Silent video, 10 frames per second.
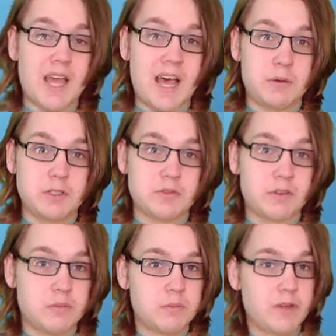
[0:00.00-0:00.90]
hours
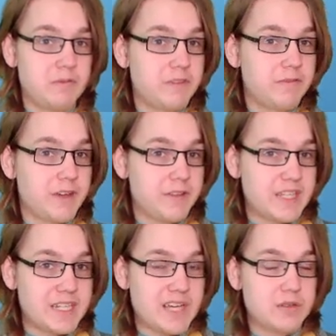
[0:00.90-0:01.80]
from when we found that
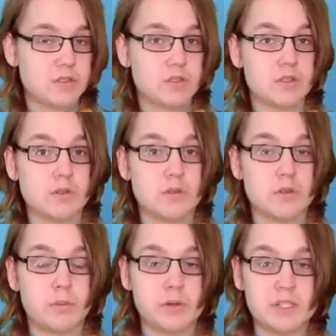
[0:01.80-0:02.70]
out to the
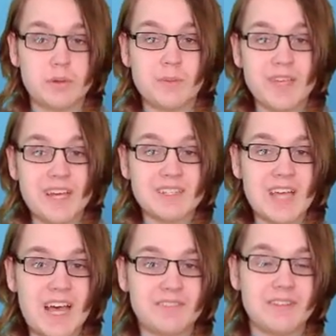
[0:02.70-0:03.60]
point when we had to have